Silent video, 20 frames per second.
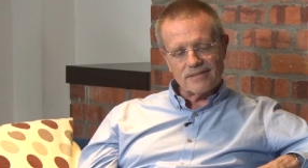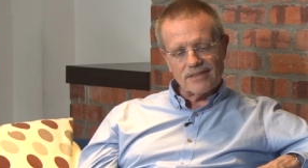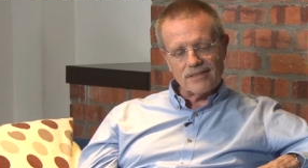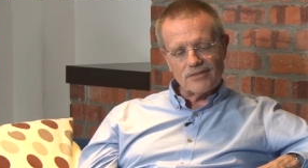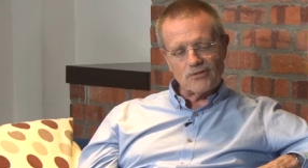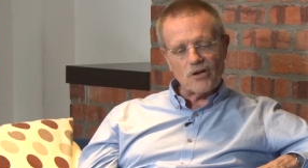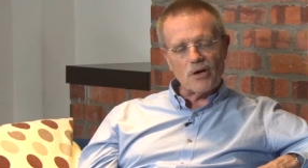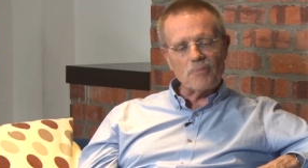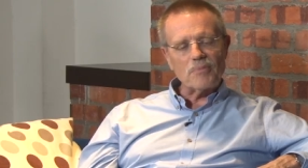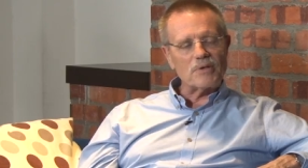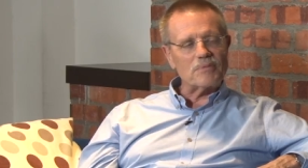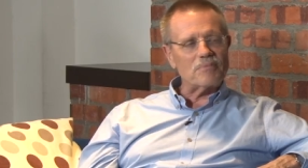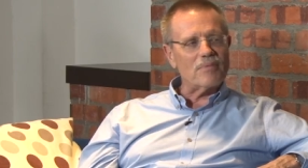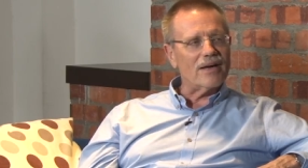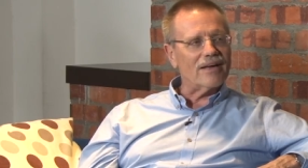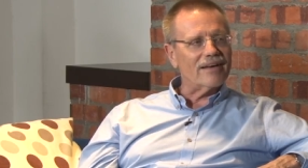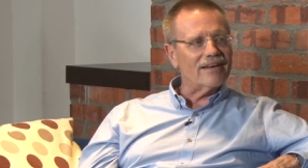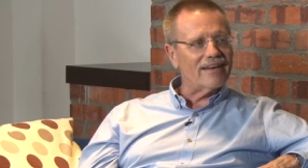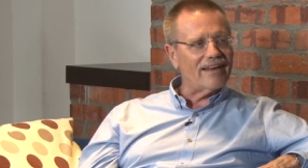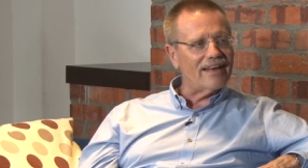determined
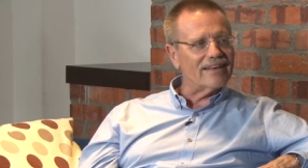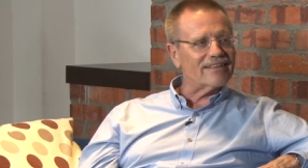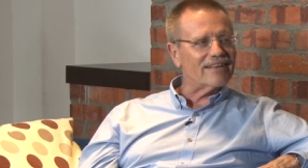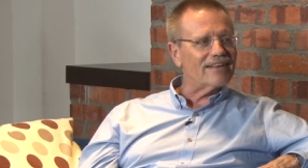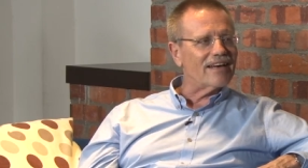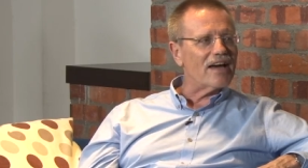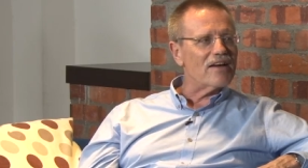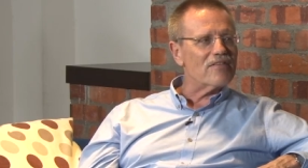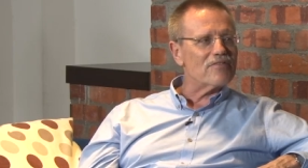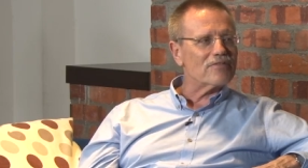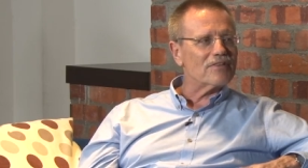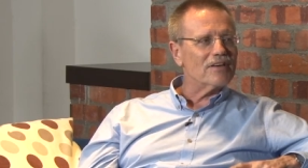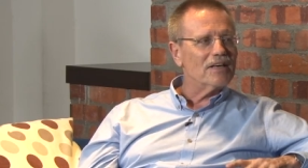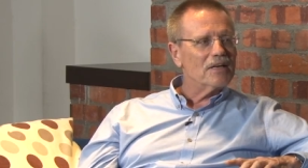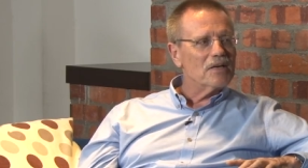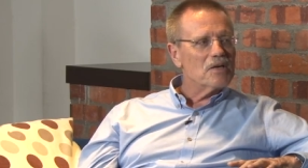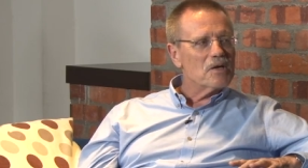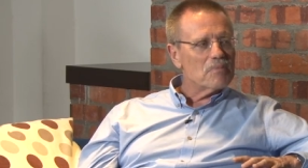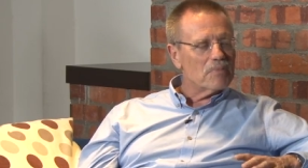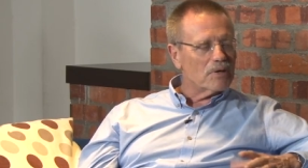my later life,
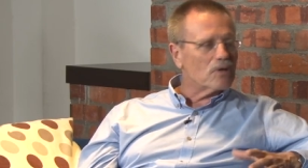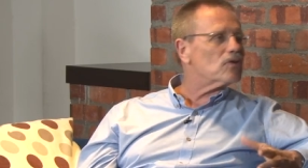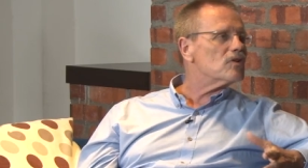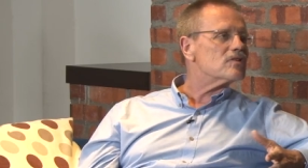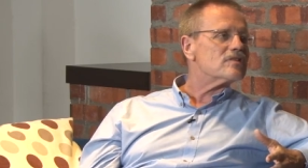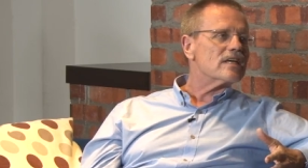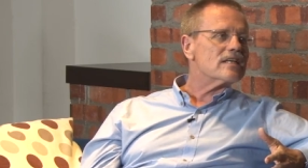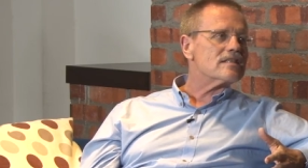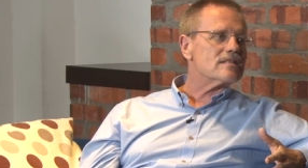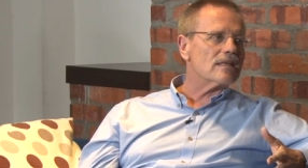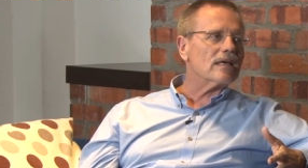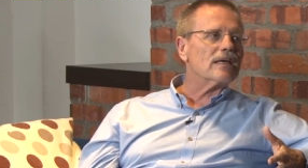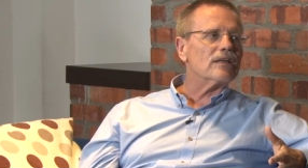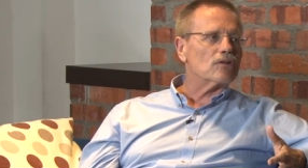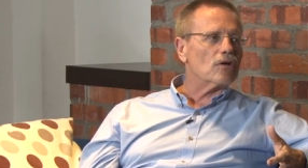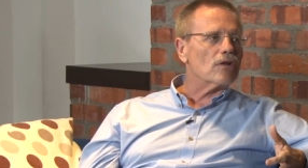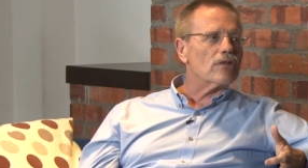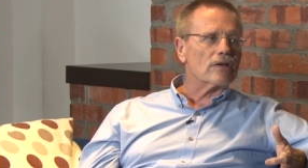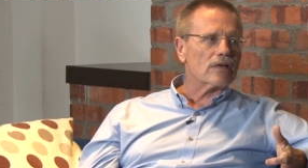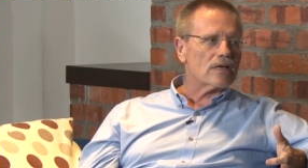because I stayed
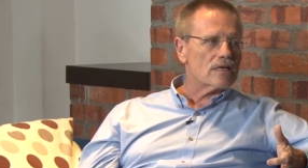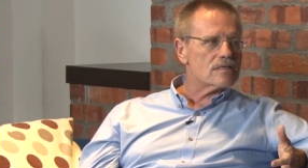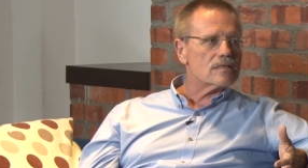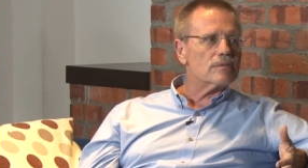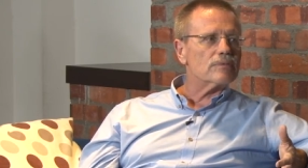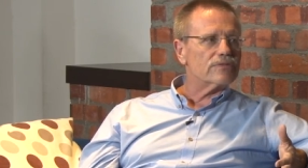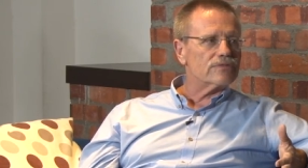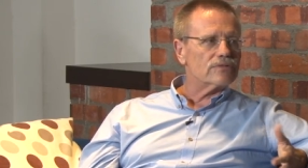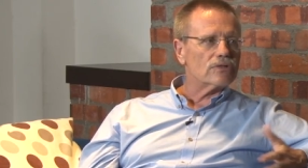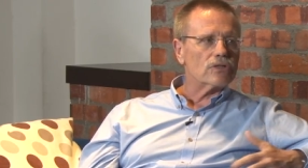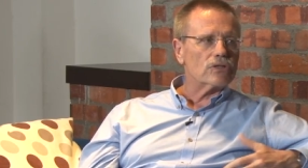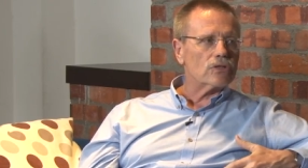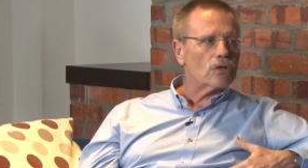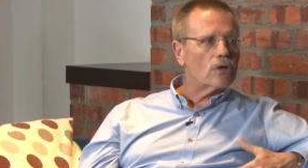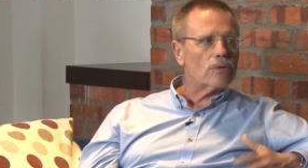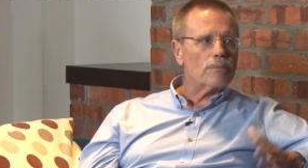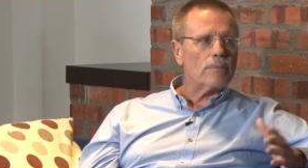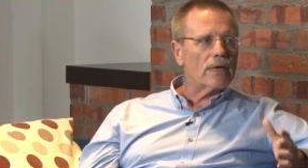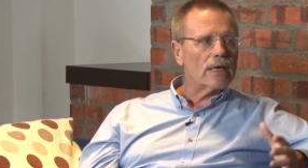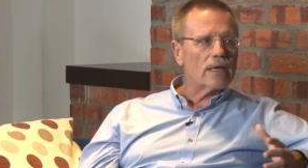on the customer front all
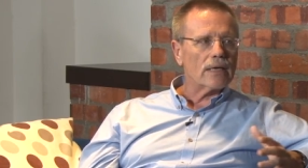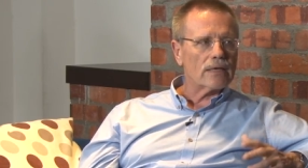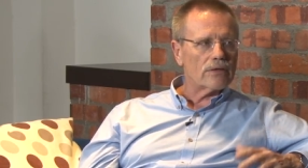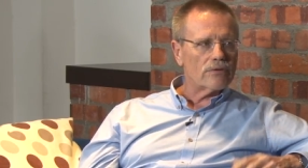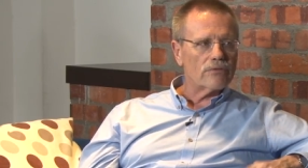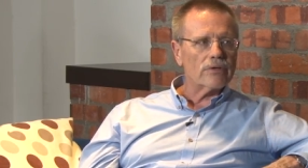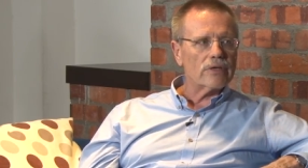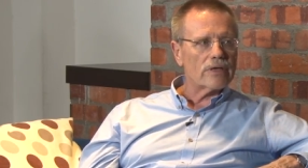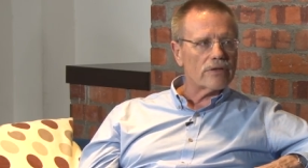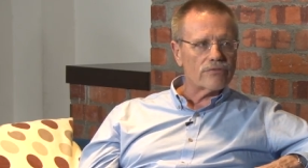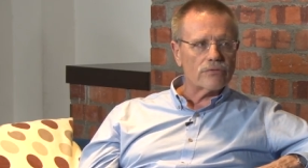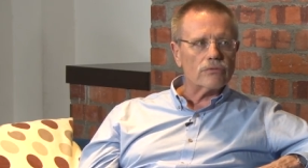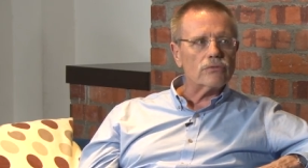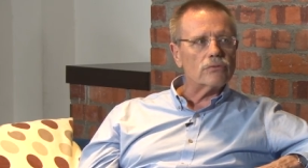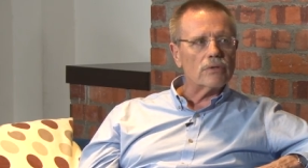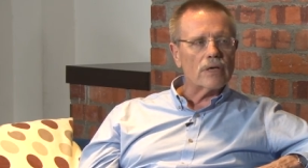my career through.